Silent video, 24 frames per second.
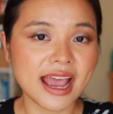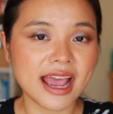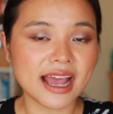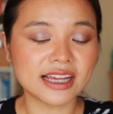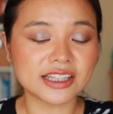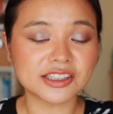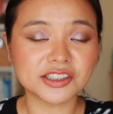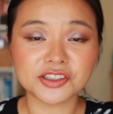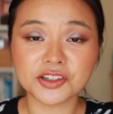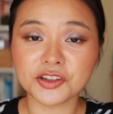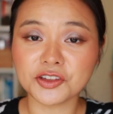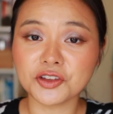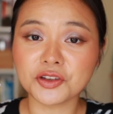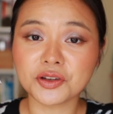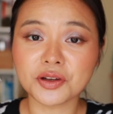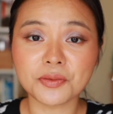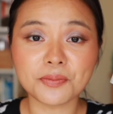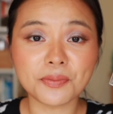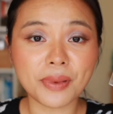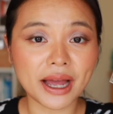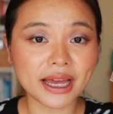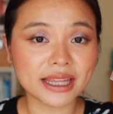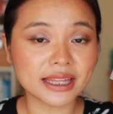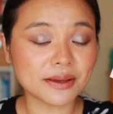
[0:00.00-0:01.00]
And so you
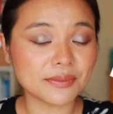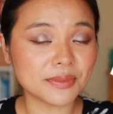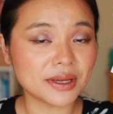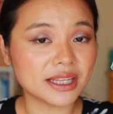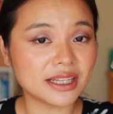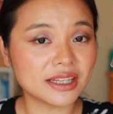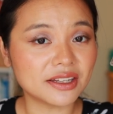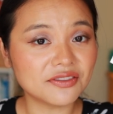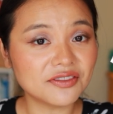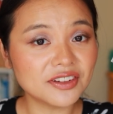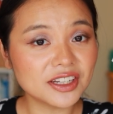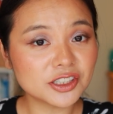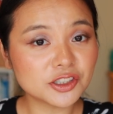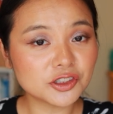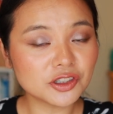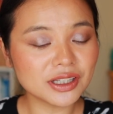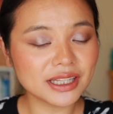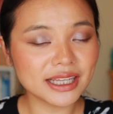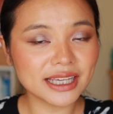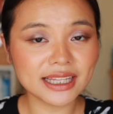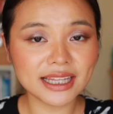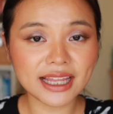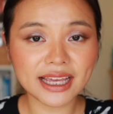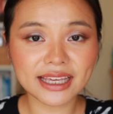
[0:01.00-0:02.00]
can buy them
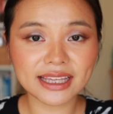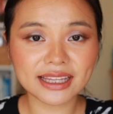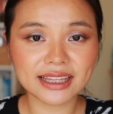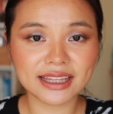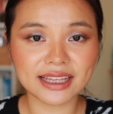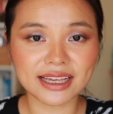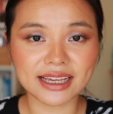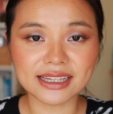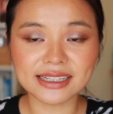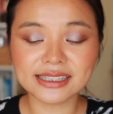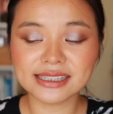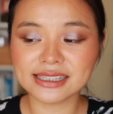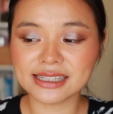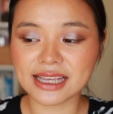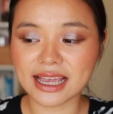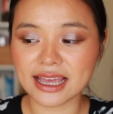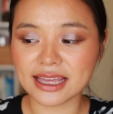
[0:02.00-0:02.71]
individually like this.